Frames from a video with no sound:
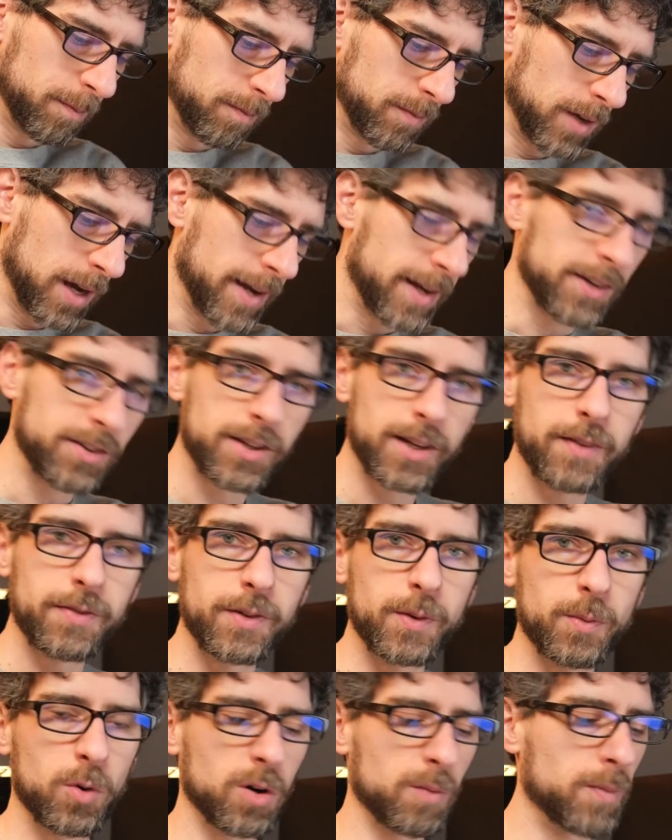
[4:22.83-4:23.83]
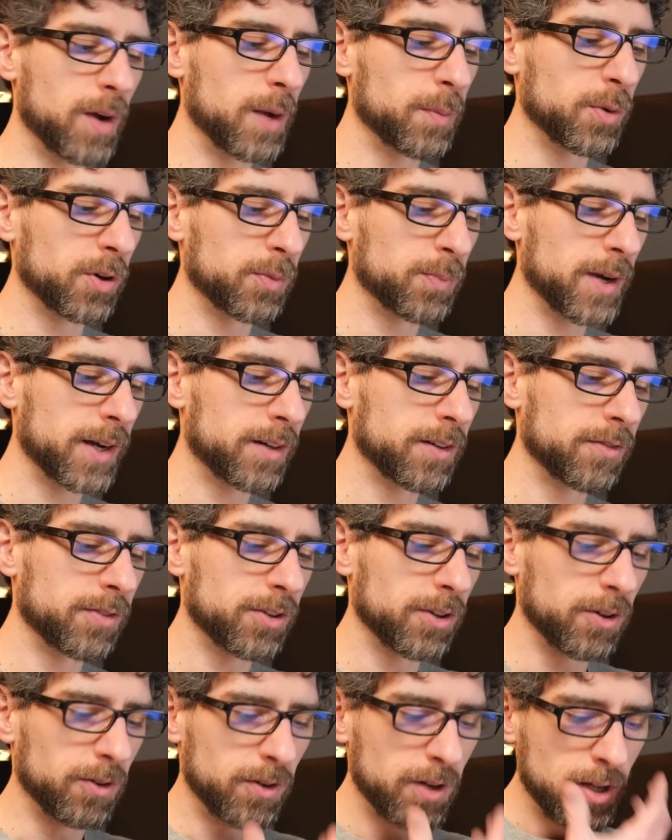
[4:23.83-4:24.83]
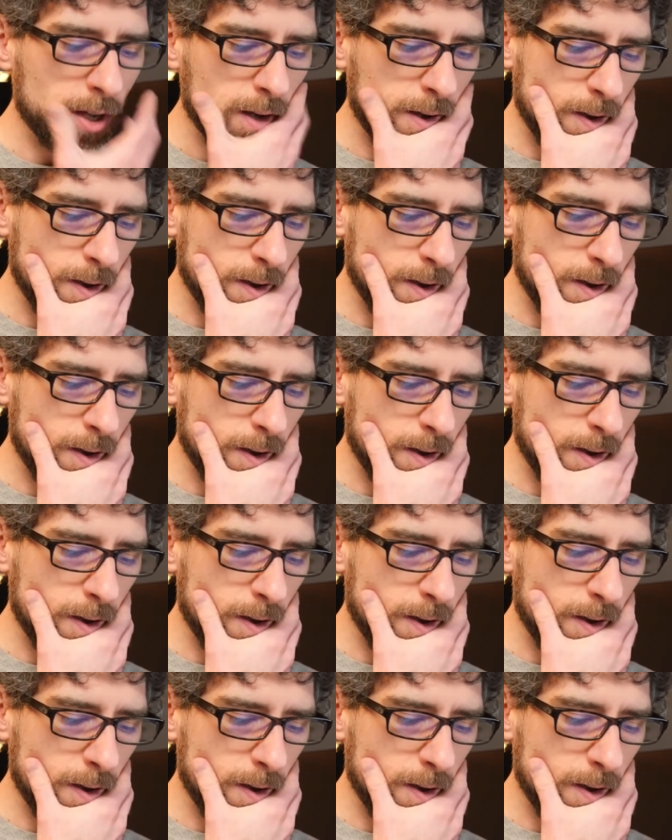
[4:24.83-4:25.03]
I guess to give you more of my perspective, so